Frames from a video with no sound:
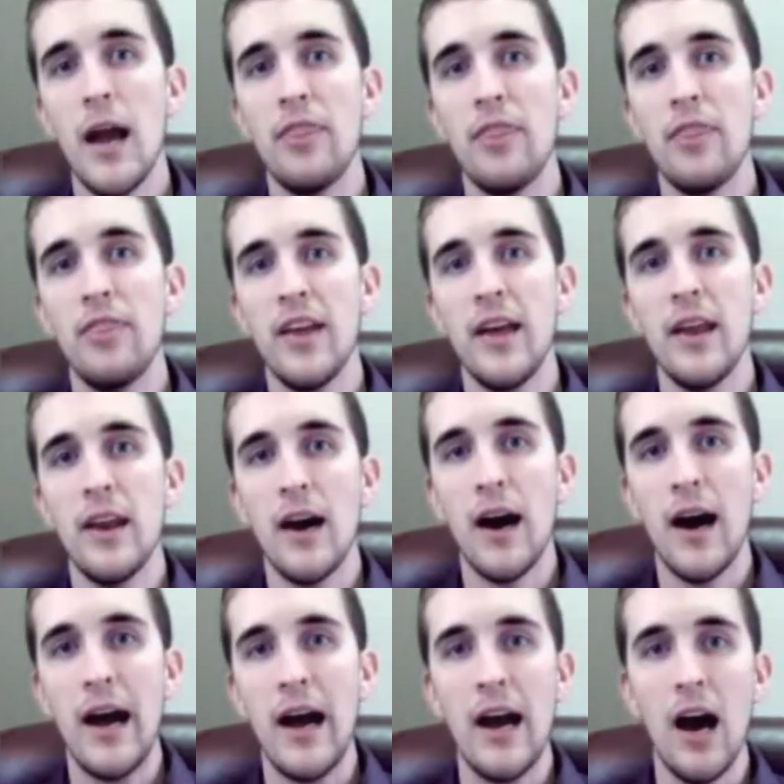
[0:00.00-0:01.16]
and then
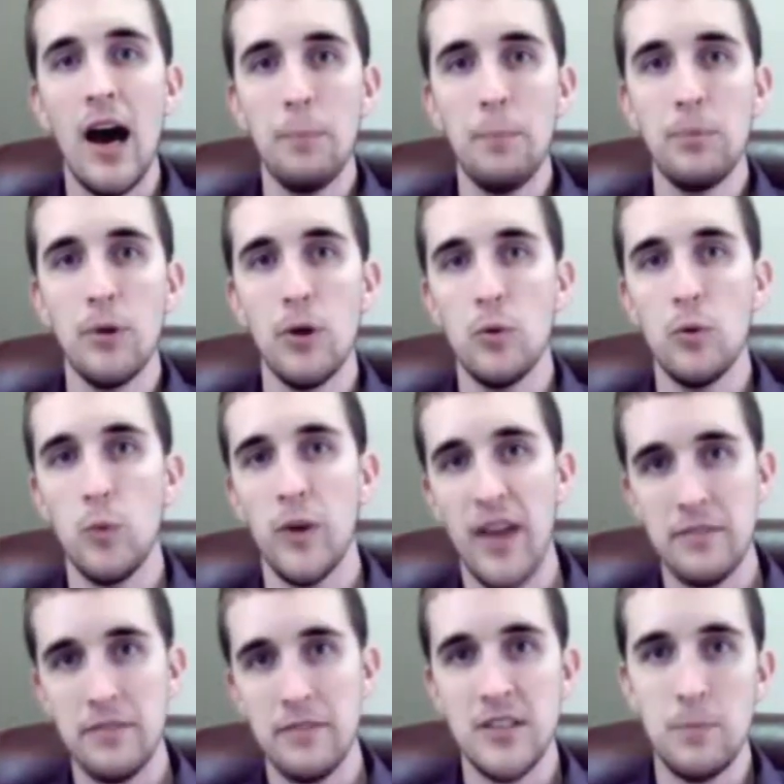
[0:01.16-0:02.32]
I upload with
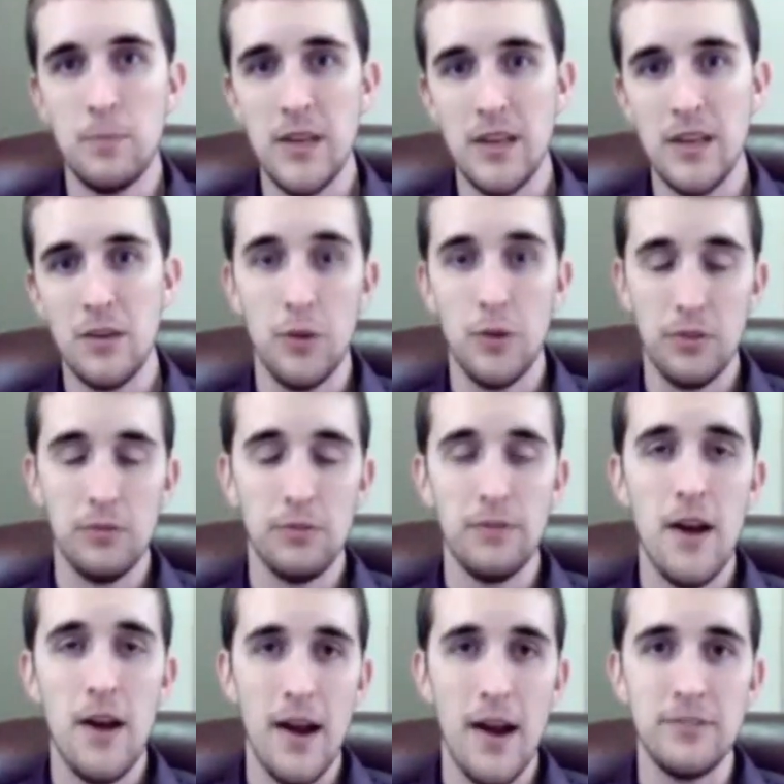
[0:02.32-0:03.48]
FTP, with
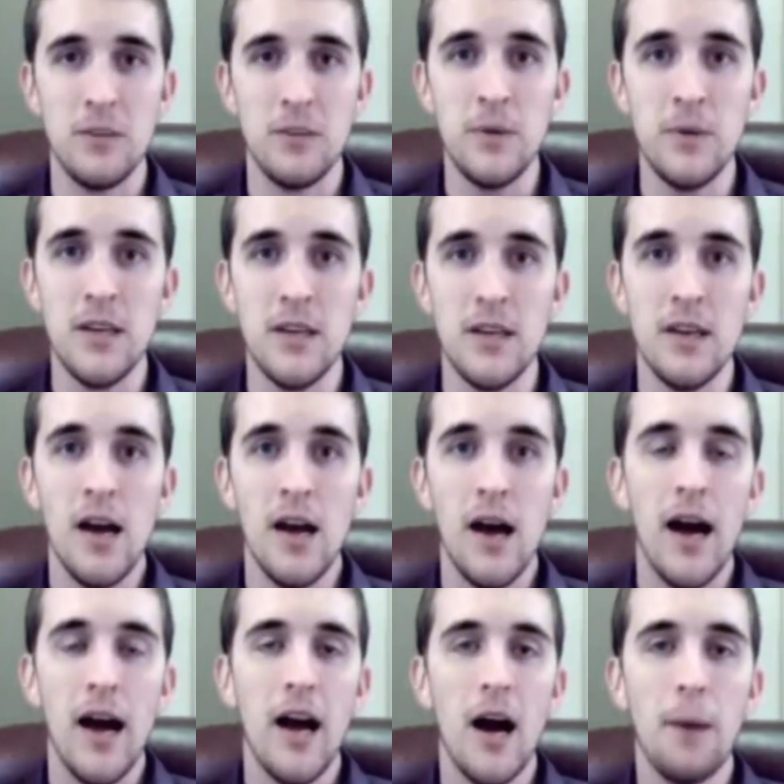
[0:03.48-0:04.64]
Fire FTP.
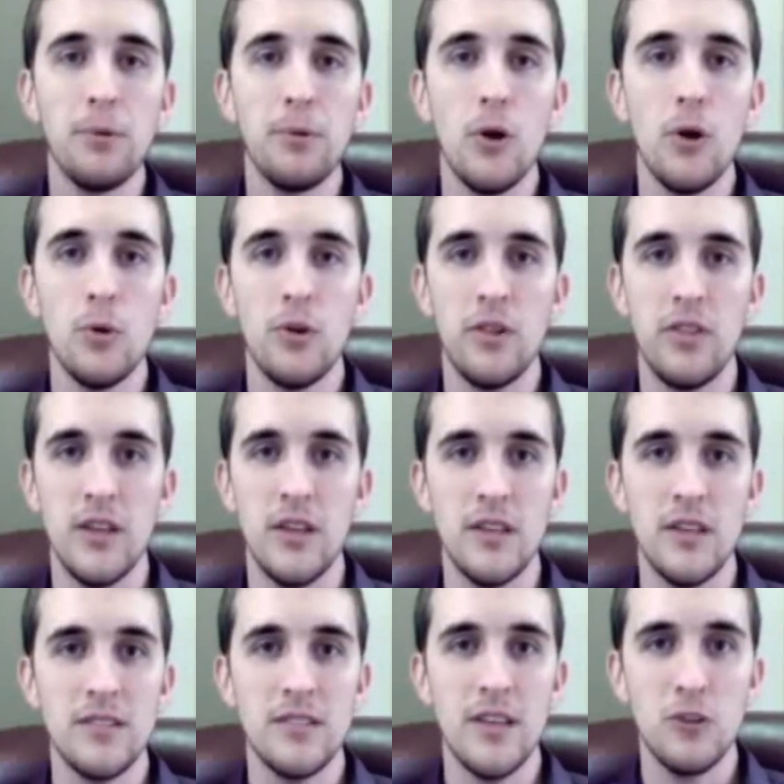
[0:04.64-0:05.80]
I upload
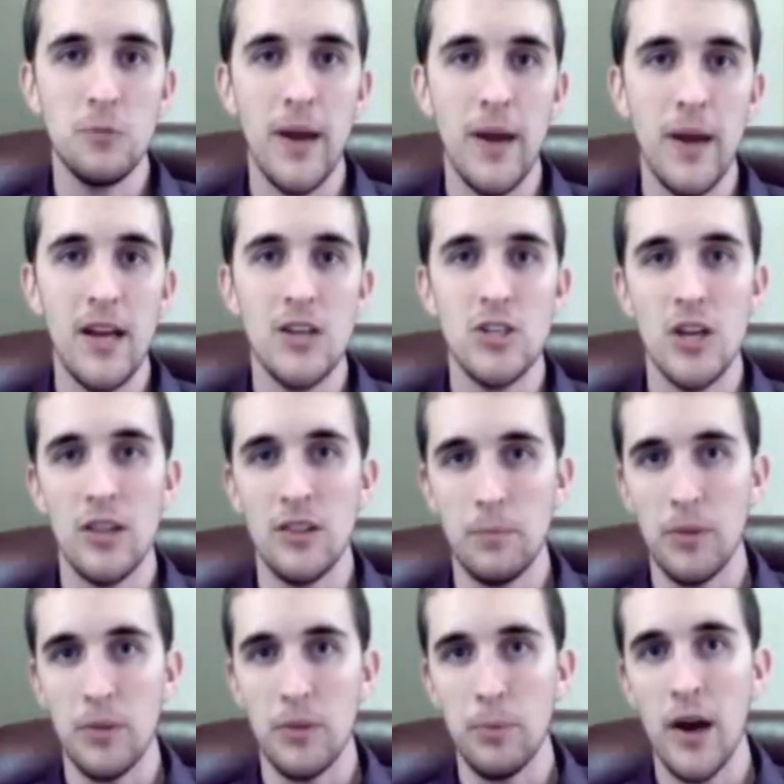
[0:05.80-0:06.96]
the sales page and
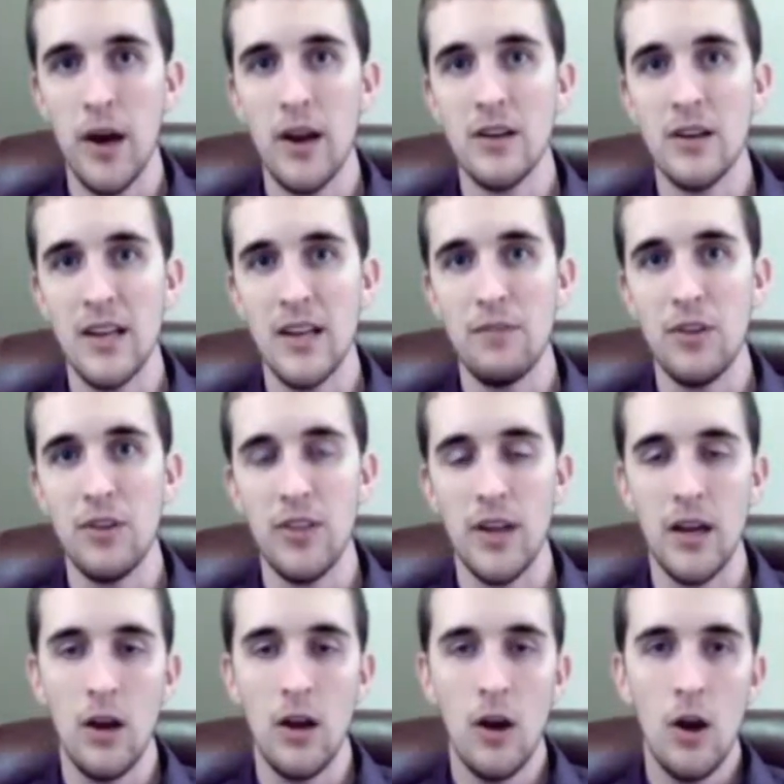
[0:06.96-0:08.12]
the product and
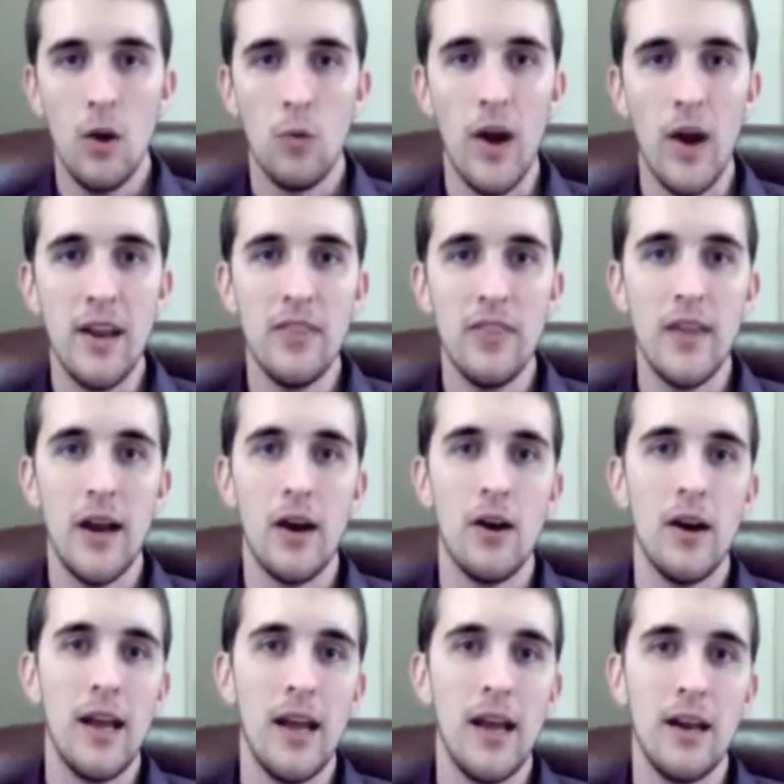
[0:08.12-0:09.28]
everything right in
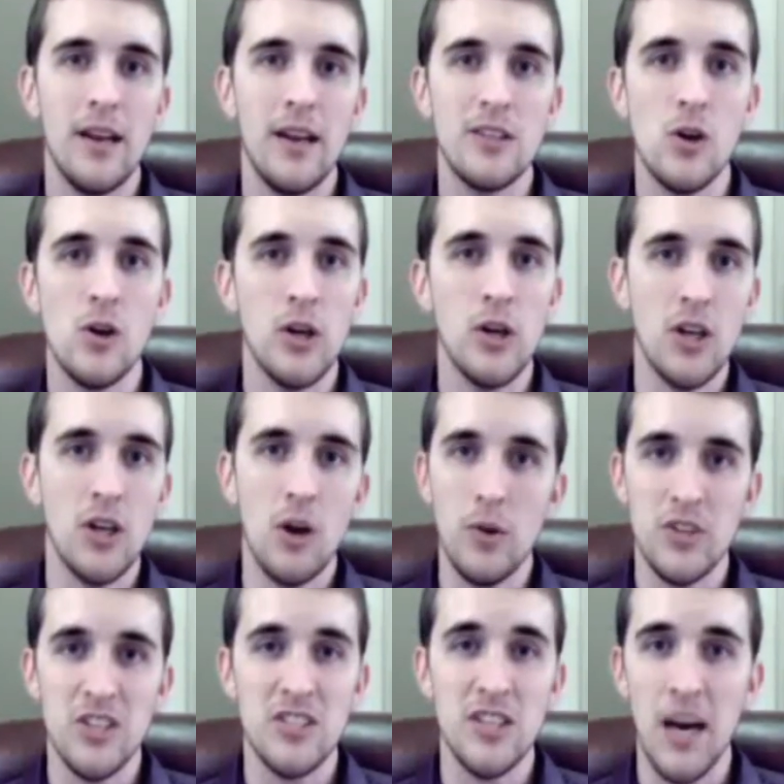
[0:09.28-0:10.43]
there, and it's all good to go
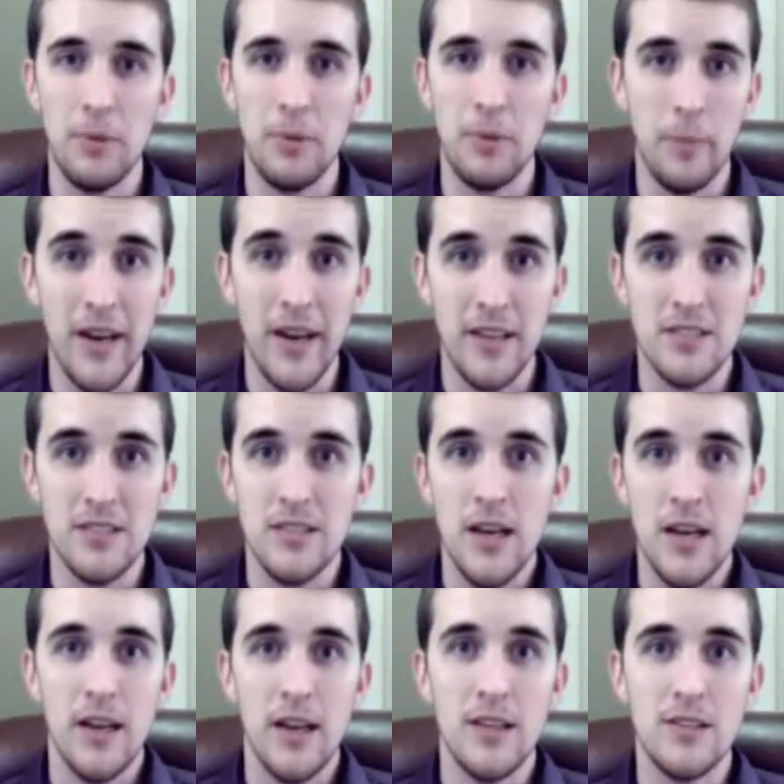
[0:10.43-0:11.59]
in just a couple of minutes.
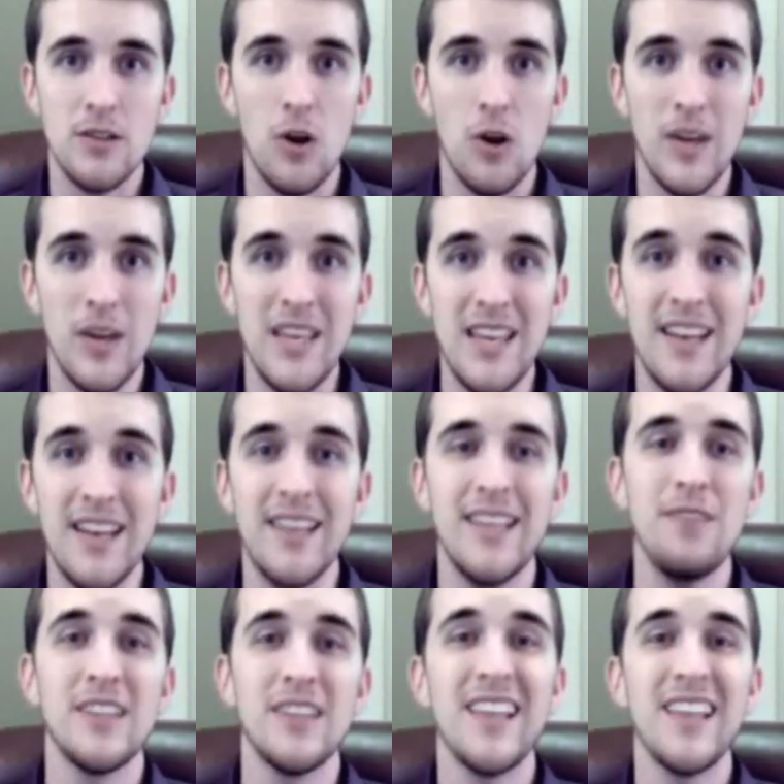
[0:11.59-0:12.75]
And so
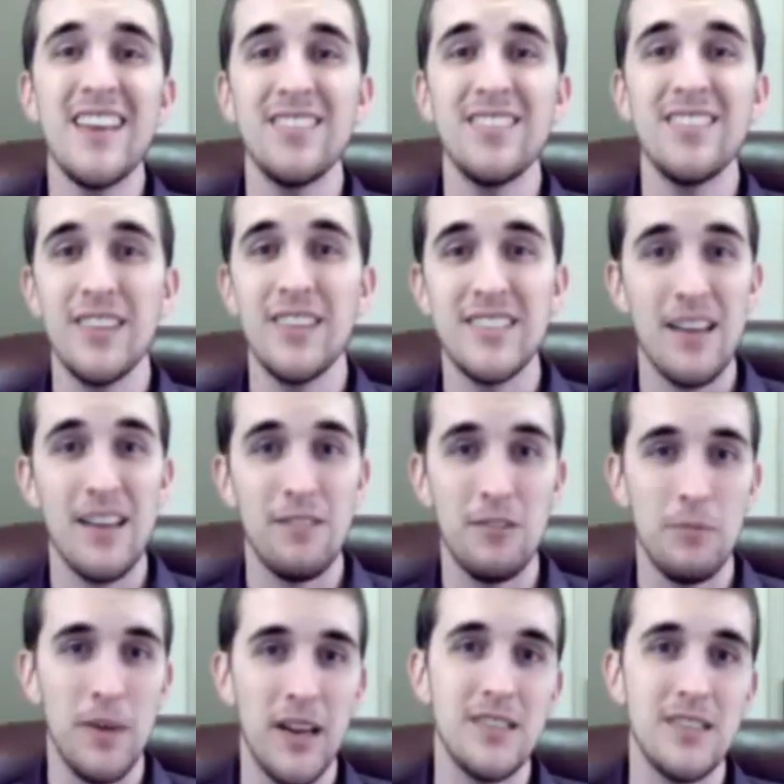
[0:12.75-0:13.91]
even less than 7
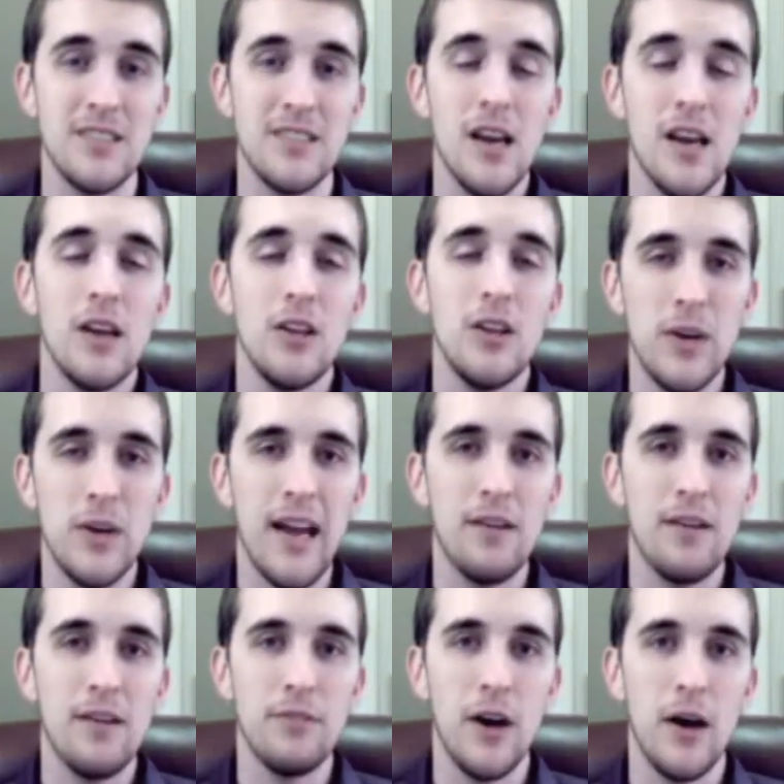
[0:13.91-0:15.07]
minutes, you can
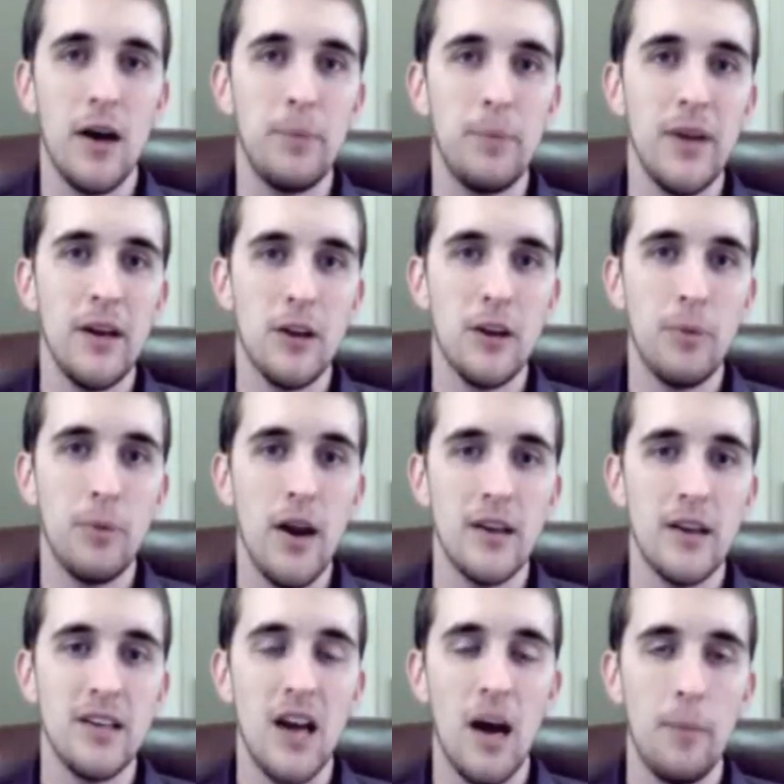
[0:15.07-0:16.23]
have a PLR
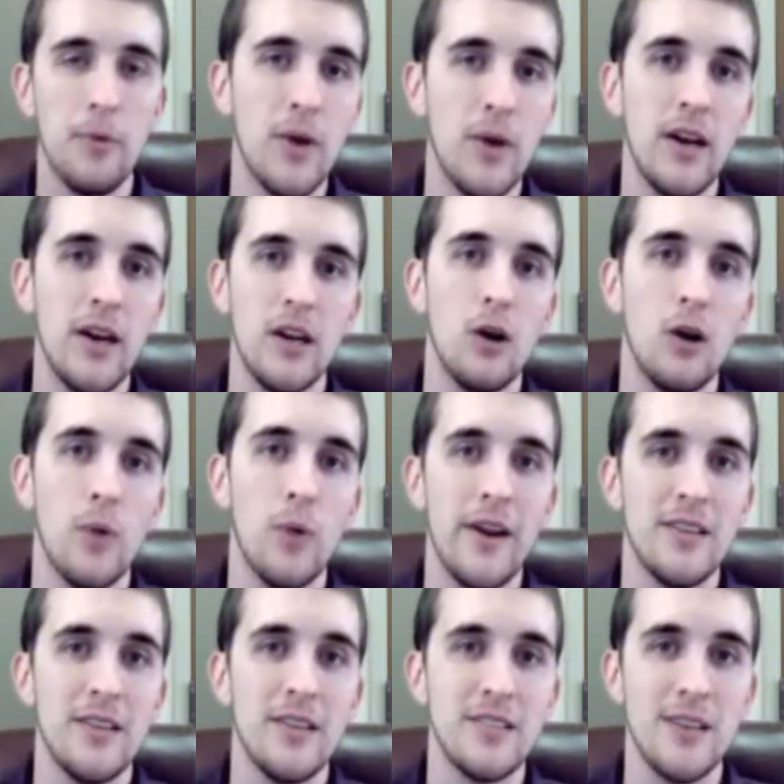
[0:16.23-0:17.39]
product up and ready to go,
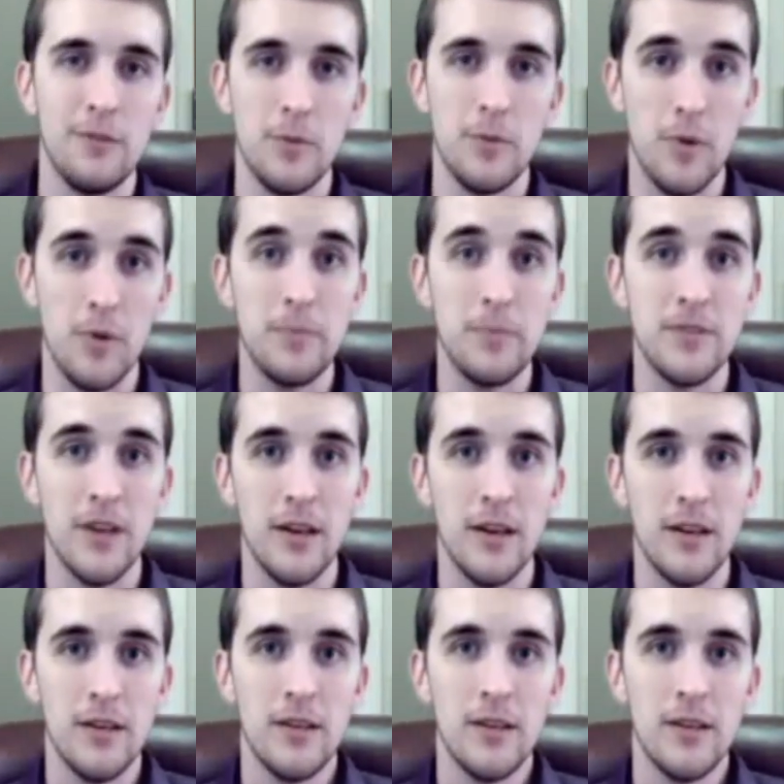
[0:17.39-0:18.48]
ready to sell from your website.